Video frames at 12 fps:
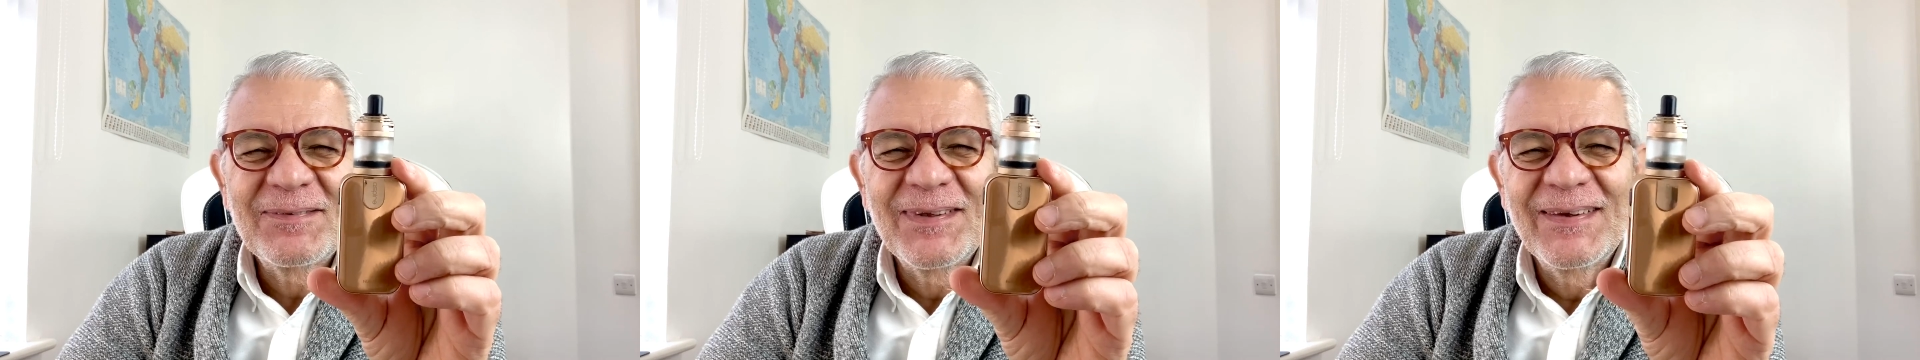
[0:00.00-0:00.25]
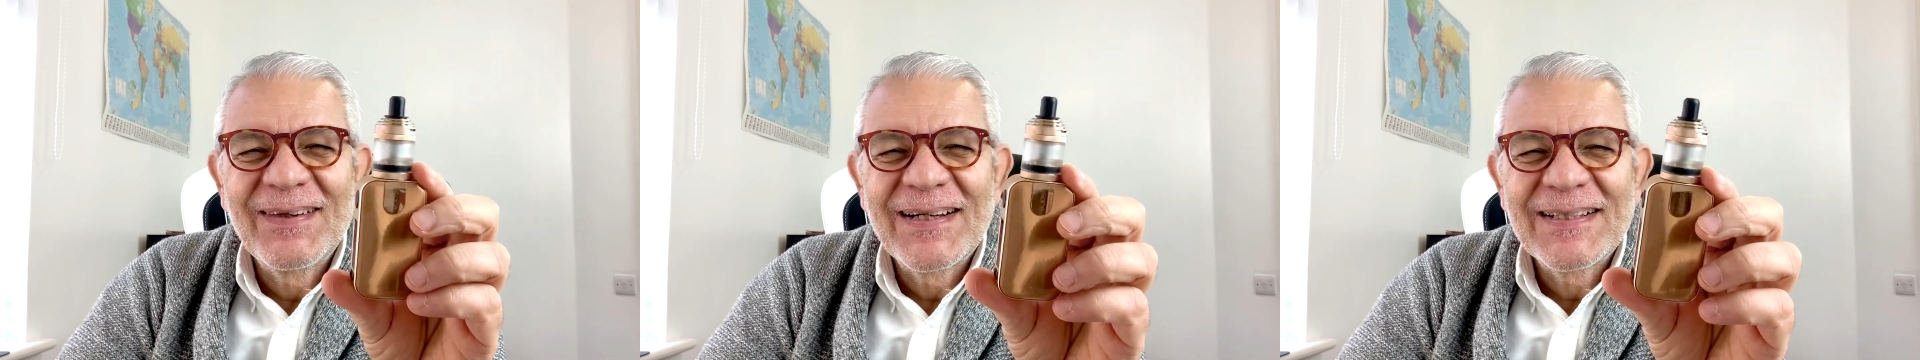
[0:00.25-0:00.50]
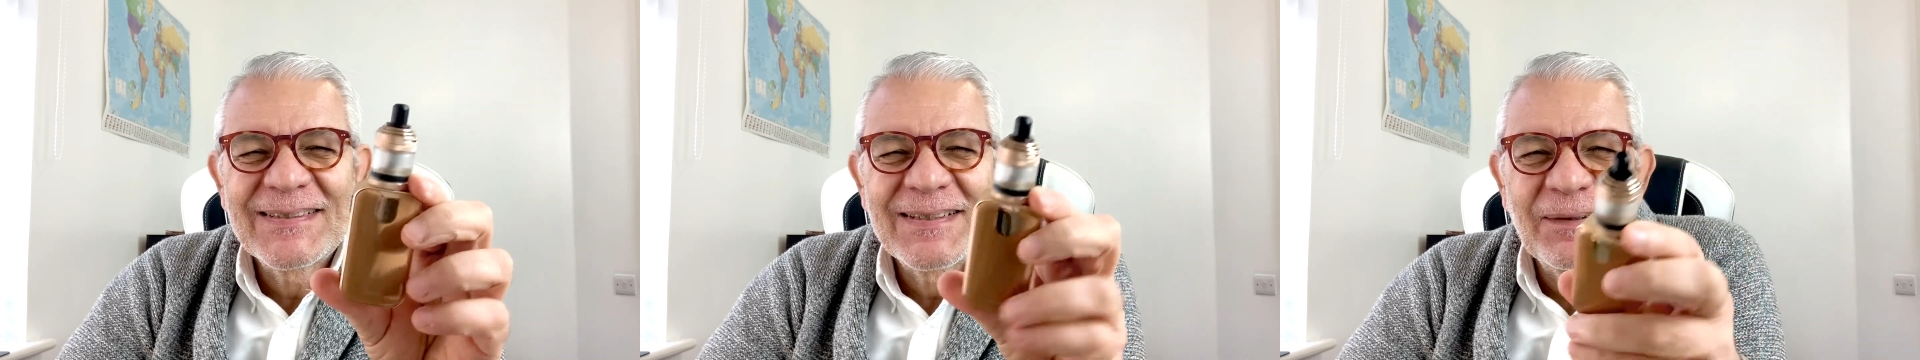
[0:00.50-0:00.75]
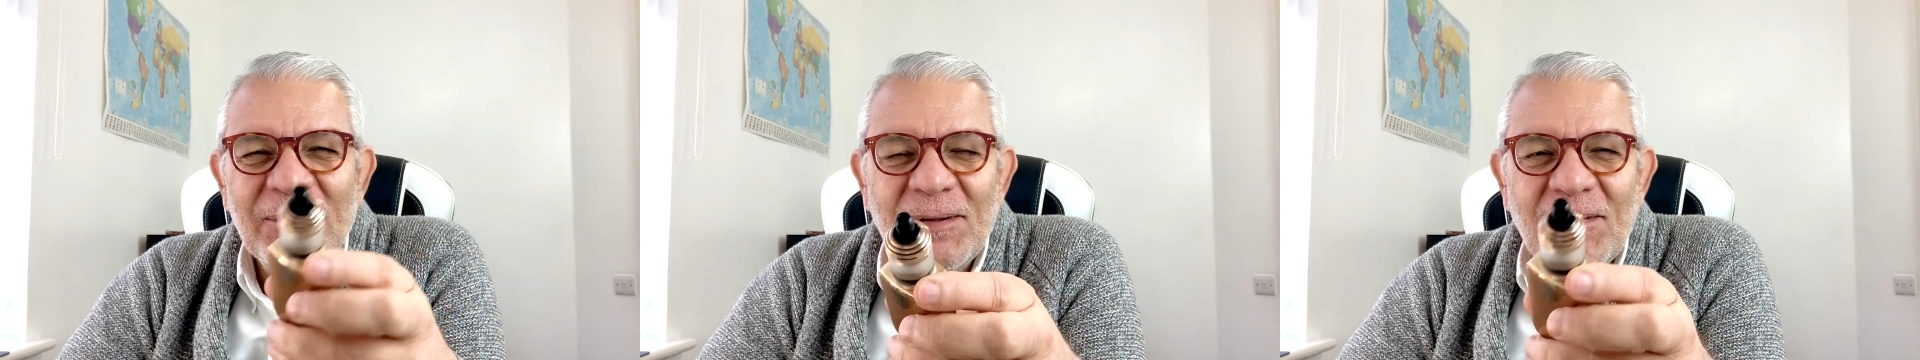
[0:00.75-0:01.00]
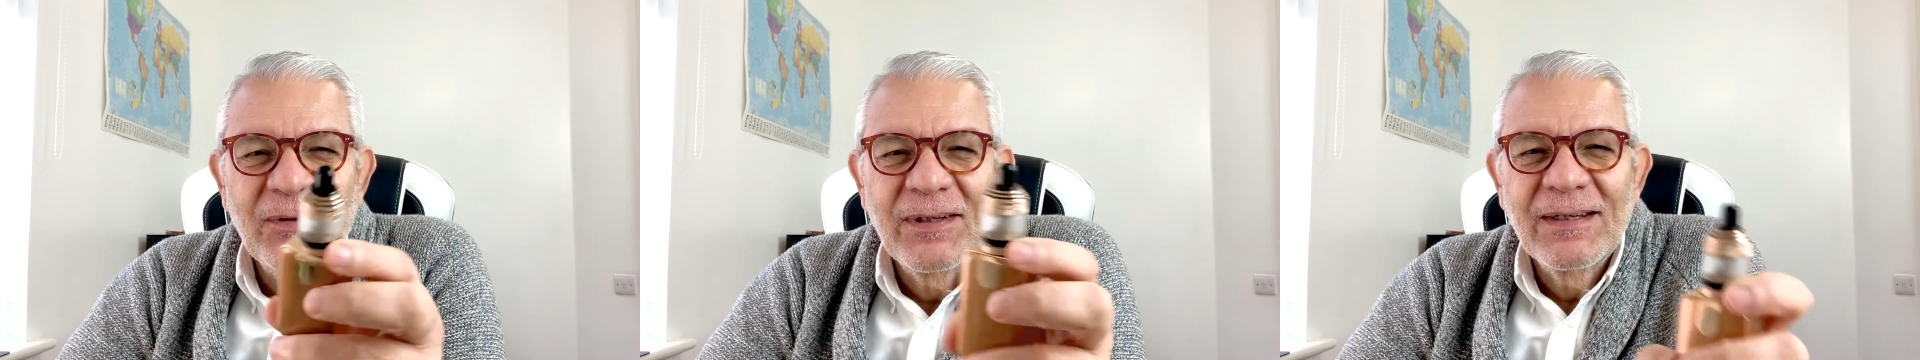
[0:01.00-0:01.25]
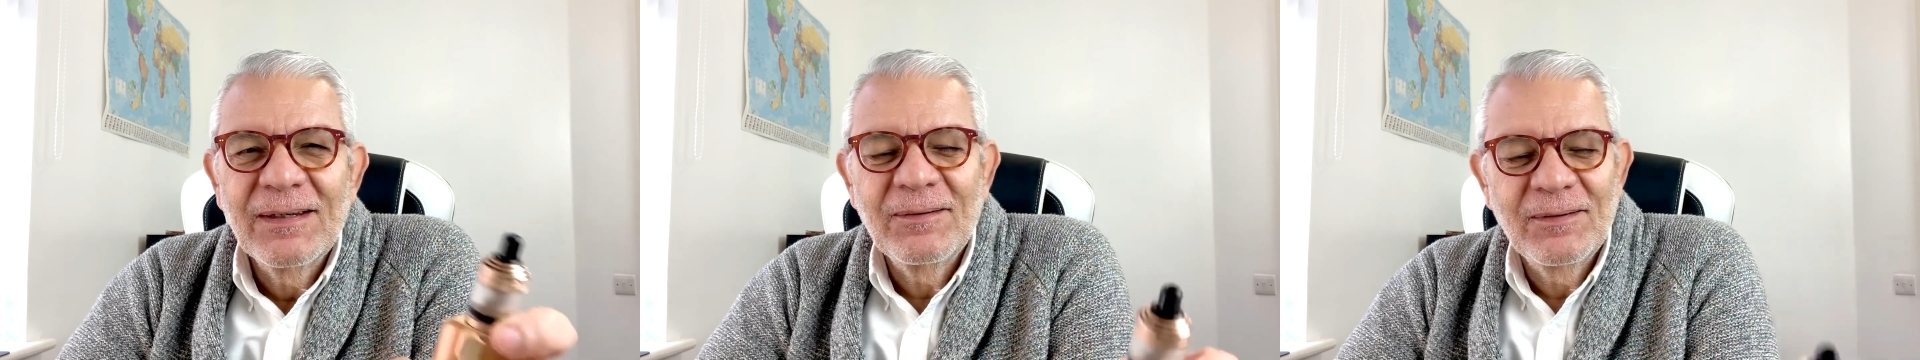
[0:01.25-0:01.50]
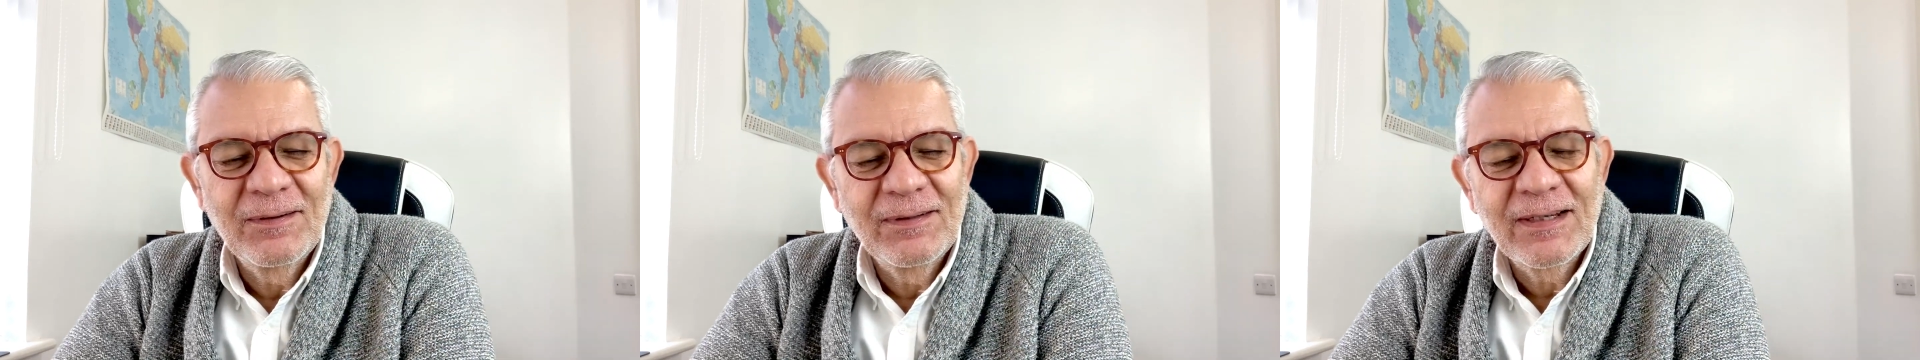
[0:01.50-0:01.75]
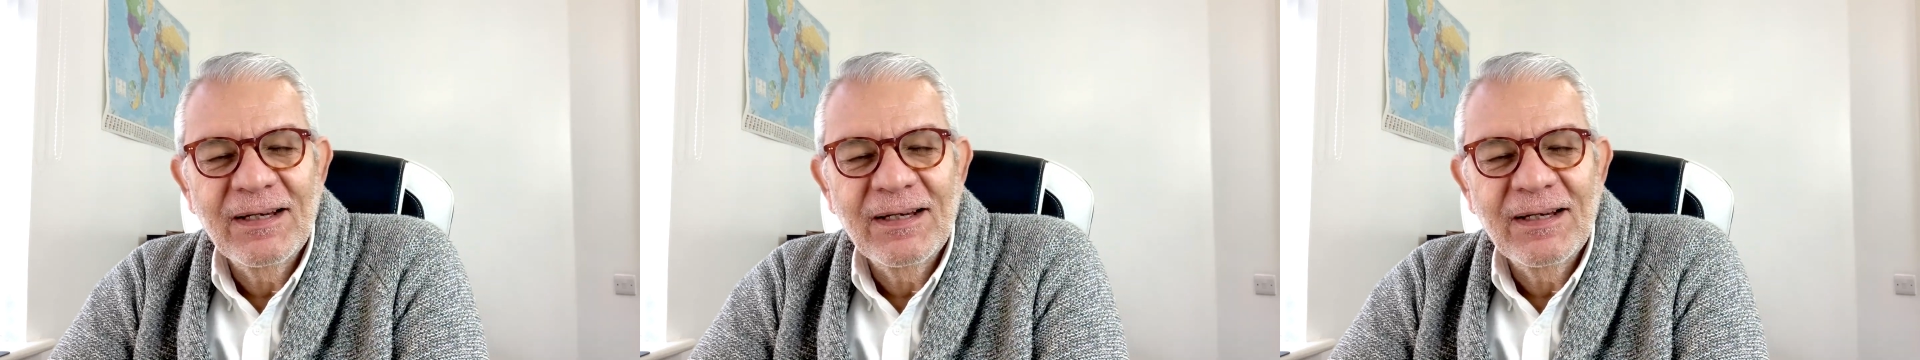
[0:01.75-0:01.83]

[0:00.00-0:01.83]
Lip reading: than the rest. The